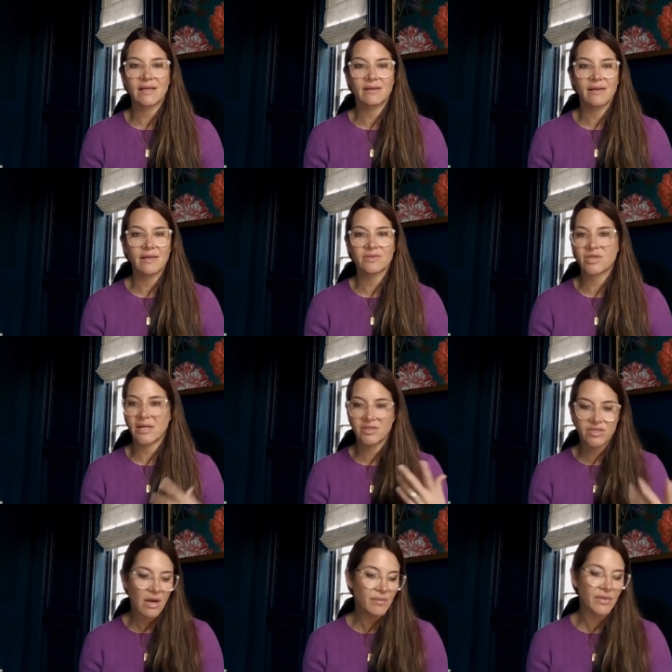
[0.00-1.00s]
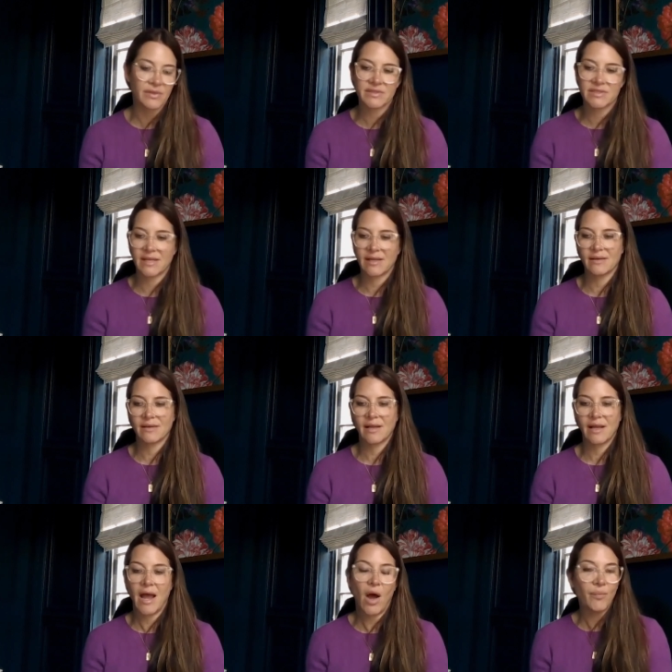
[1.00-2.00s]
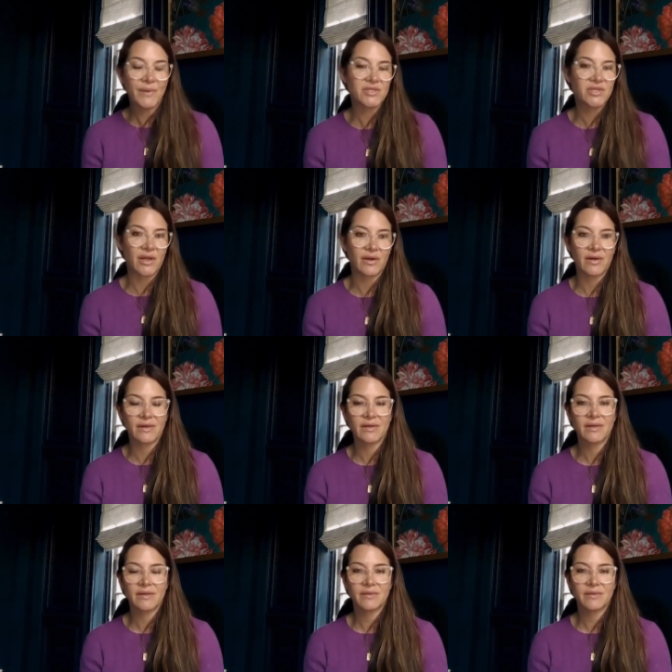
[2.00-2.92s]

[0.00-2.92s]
and exchange numbers and and help each other